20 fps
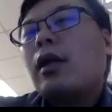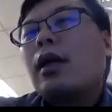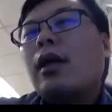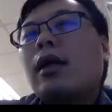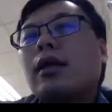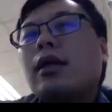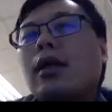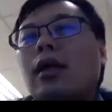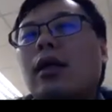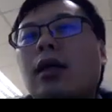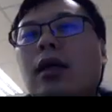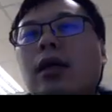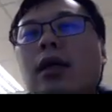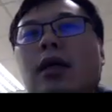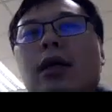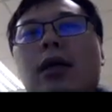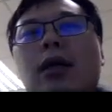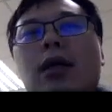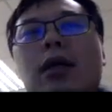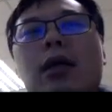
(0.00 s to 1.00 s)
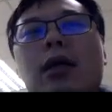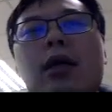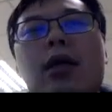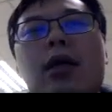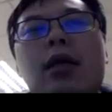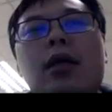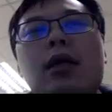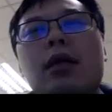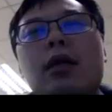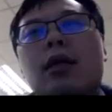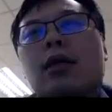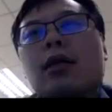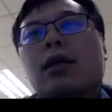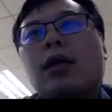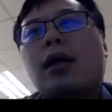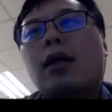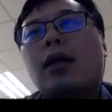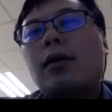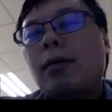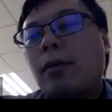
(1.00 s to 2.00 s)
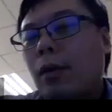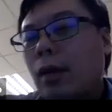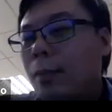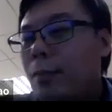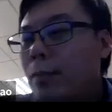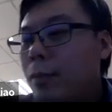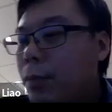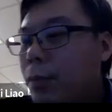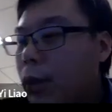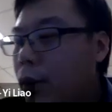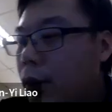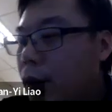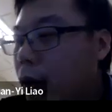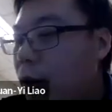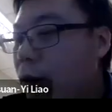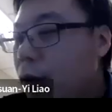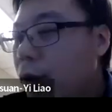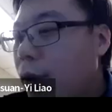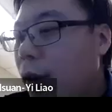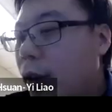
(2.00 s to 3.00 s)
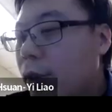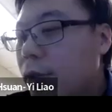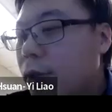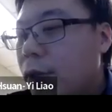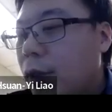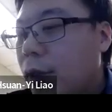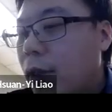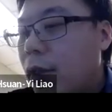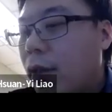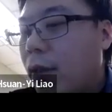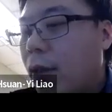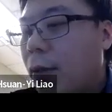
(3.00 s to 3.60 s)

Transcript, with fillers: And uh, now I'm ready to construct the